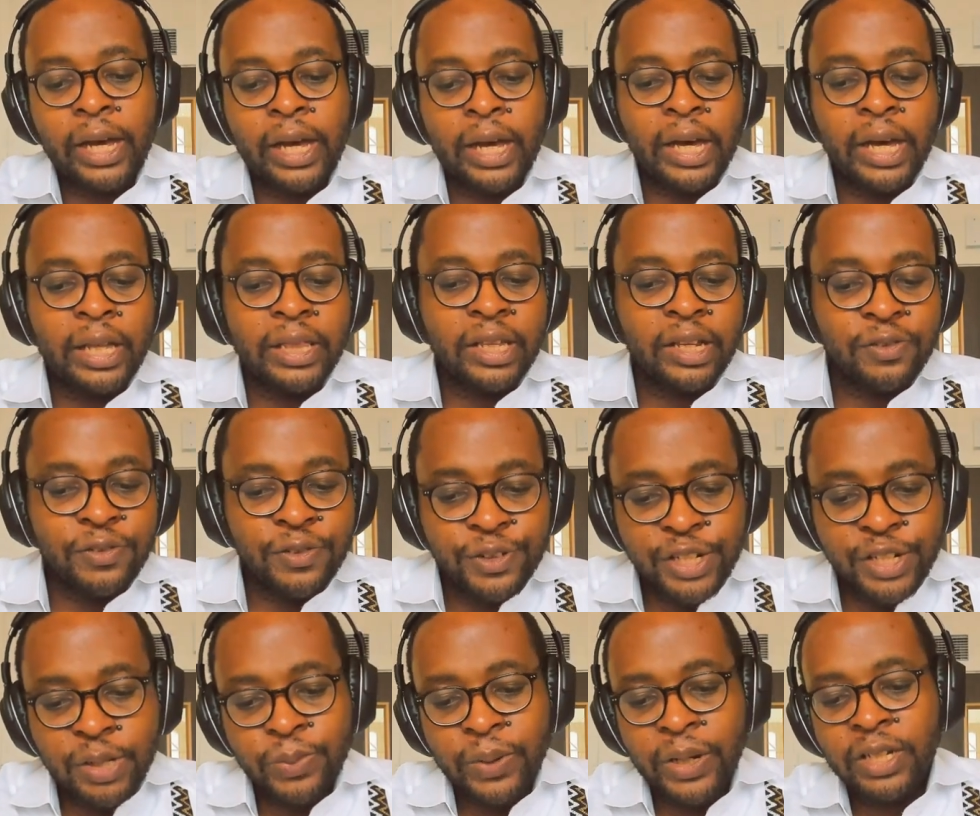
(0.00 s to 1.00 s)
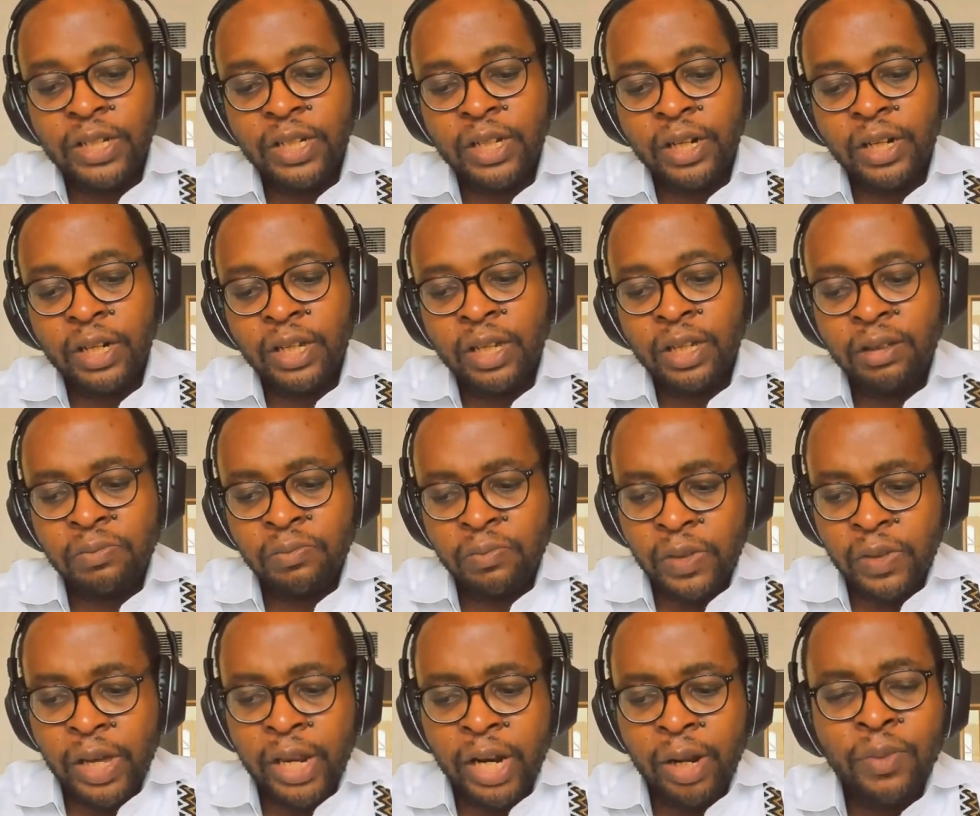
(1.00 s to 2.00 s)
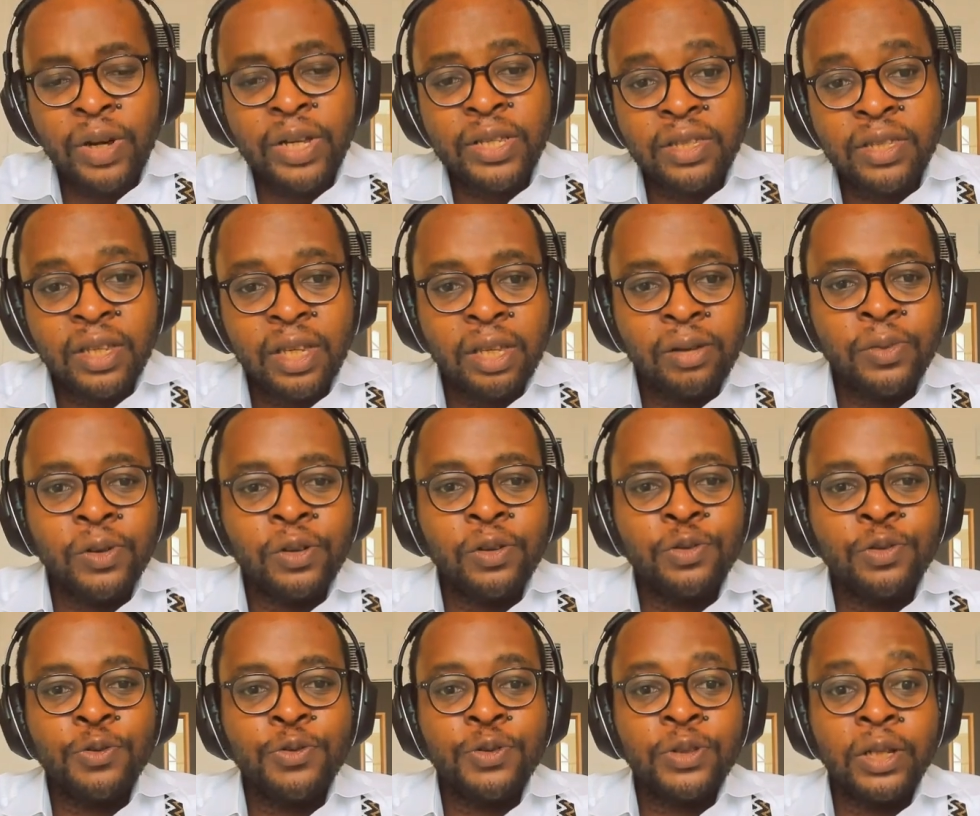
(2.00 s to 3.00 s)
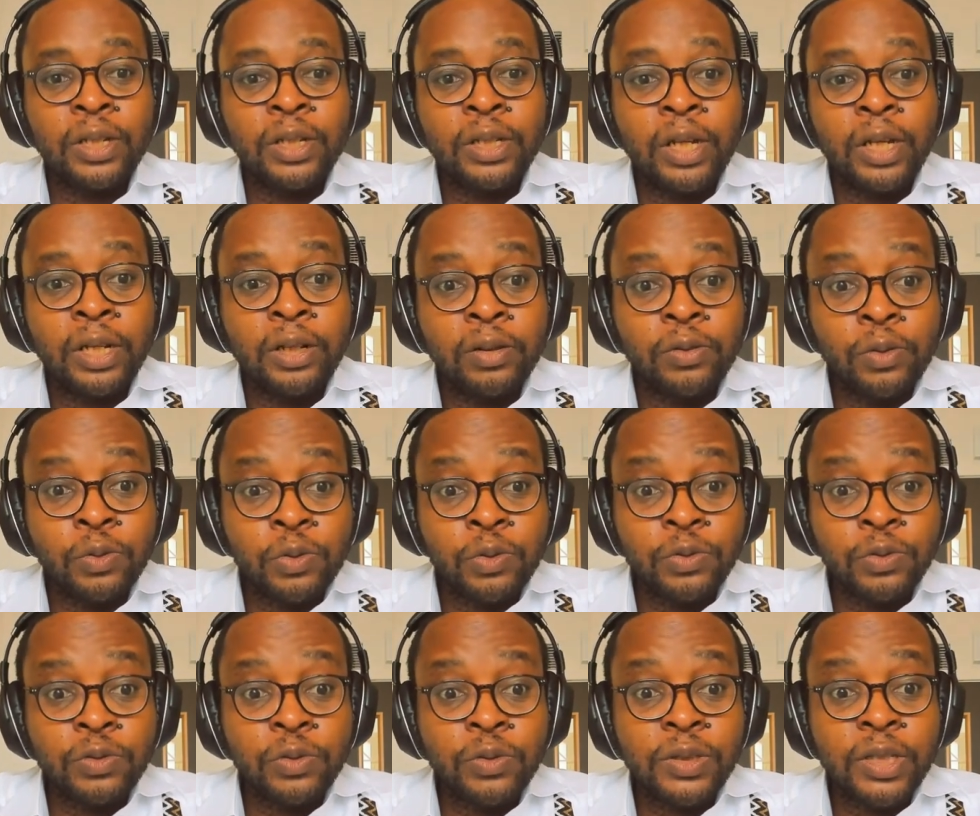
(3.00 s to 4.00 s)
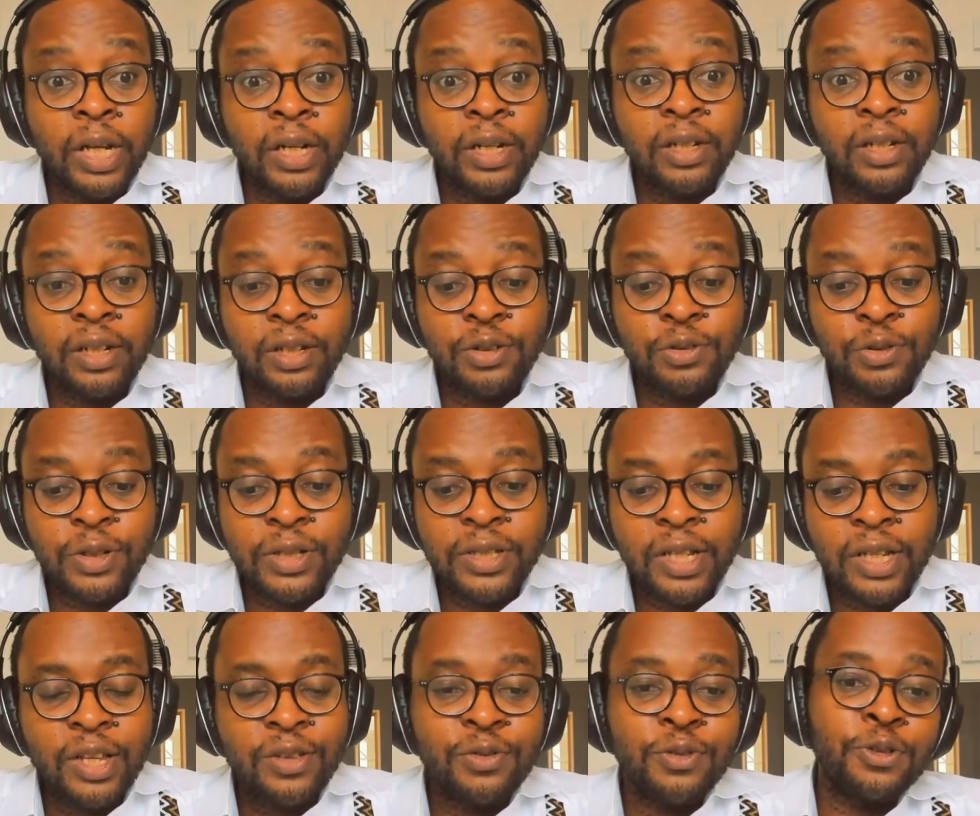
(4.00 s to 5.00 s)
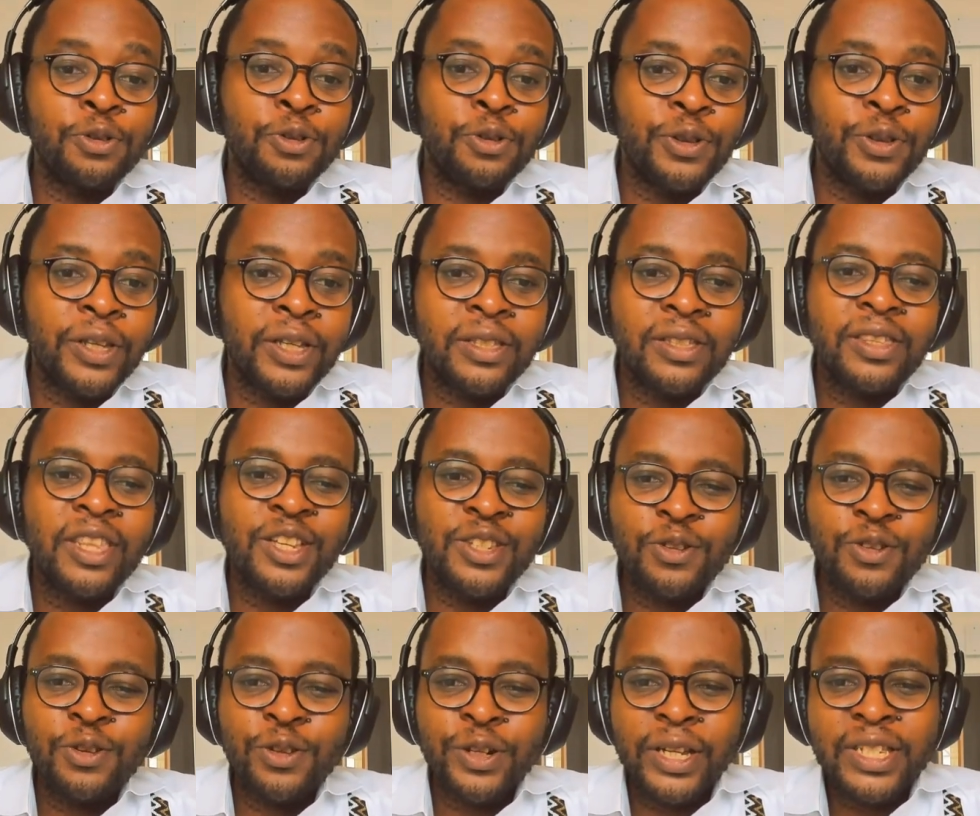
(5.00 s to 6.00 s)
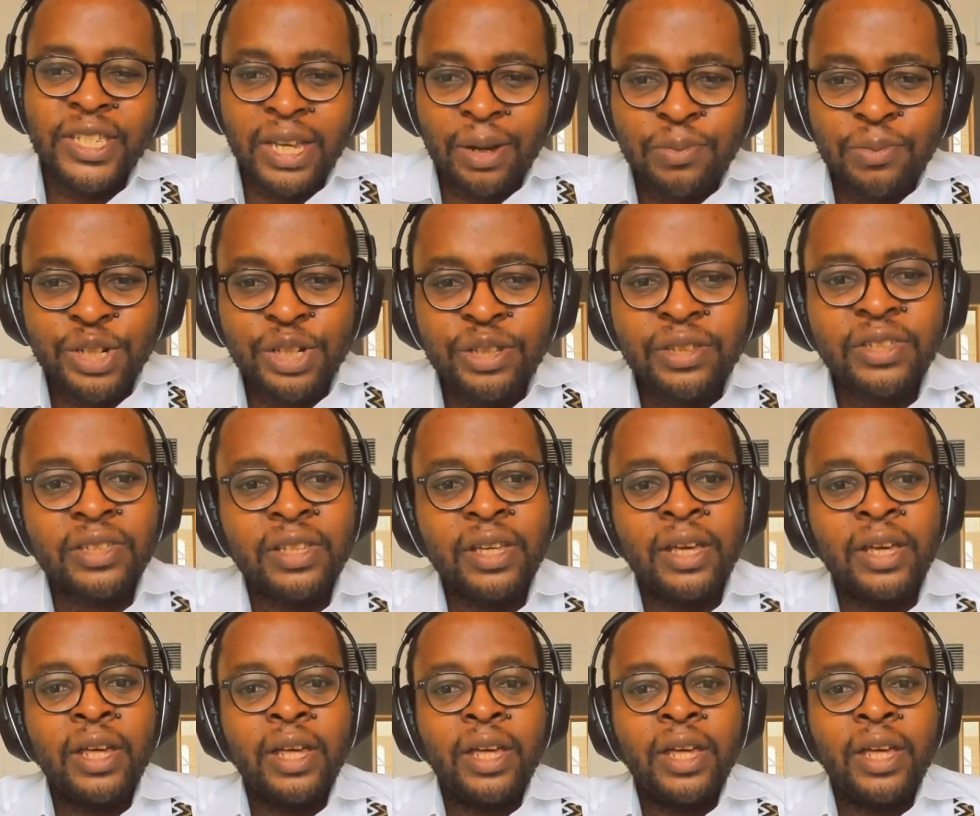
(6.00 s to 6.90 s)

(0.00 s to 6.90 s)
I then finished my degree, and I must say, those who studied actuarial science would know there's things called exemptions.